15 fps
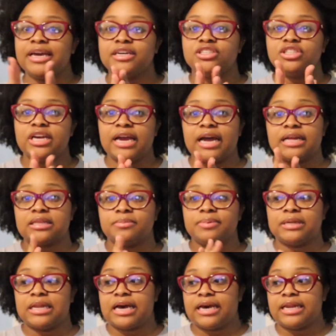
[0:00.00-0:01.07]
yesterday at the
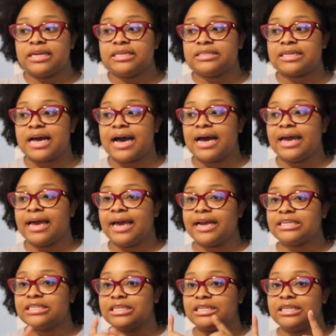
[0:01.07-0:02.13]
Pilates, I
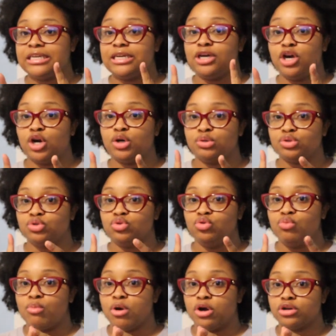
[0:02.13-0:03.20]
actually did go to
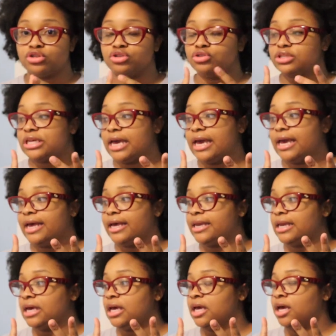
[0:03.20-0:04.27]
Marshall's
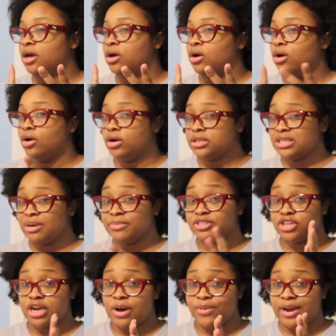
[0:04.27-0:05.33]
and also I'm gonna
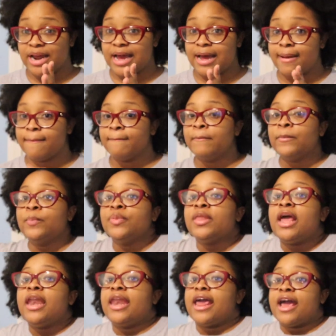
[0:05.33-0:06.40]
show y'all what I got.
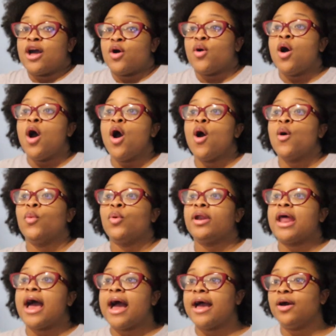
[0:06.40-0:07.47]
Now, when
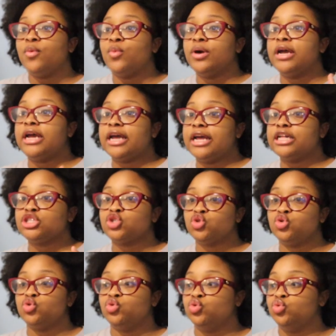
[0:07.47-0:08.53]
I went
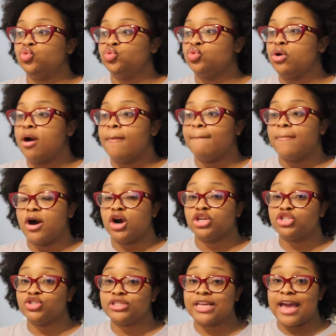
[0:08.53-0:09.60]
into
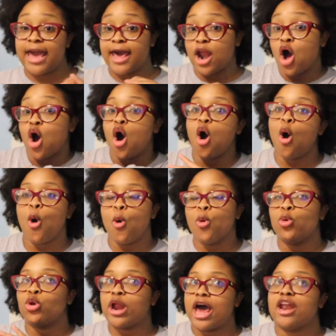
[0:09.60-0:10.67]
Marshall's, they had a
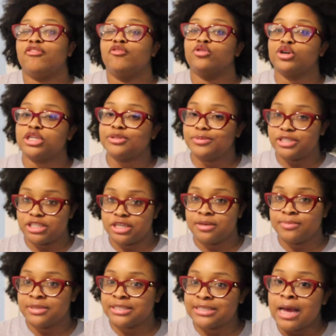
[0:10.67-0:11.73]
whole lot of Grinch
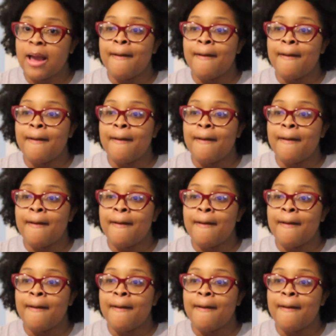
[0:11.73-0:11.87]
pajamas